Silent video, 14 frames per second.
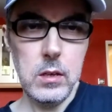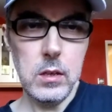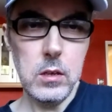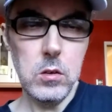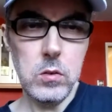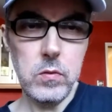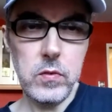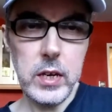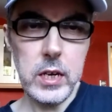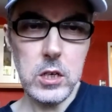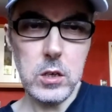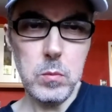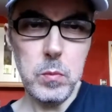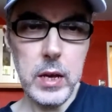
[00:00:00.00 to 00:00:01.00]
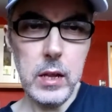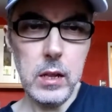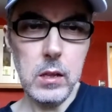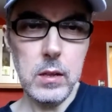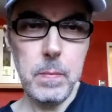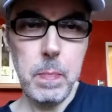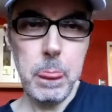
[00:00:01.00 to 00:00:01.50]
the notification
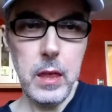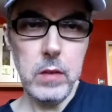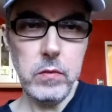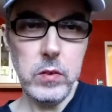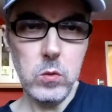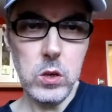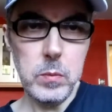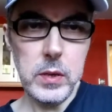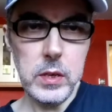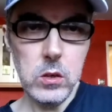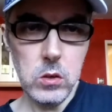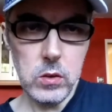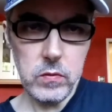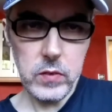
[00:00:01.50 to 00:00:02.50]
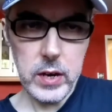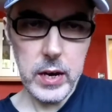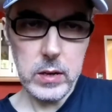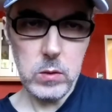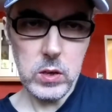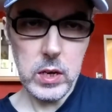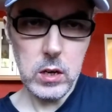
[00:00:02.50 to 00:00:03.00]
bell, if you want to be
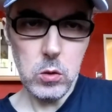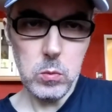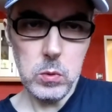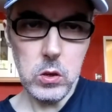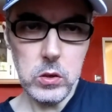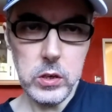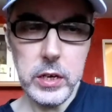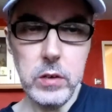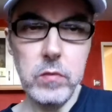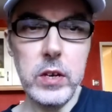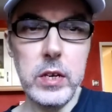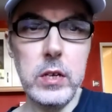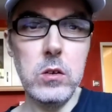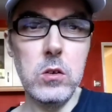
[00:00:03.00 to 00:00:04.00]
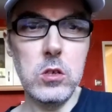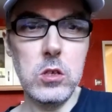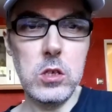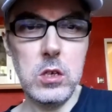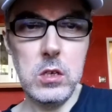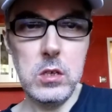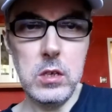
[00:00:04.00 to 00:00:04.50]
notified when I upload new
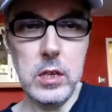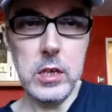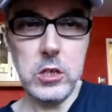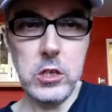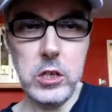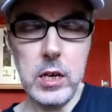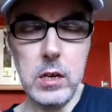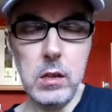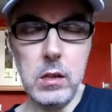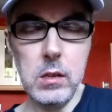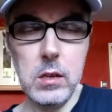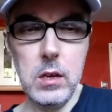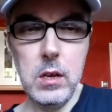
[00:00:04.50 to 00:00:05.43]
videos to this channel.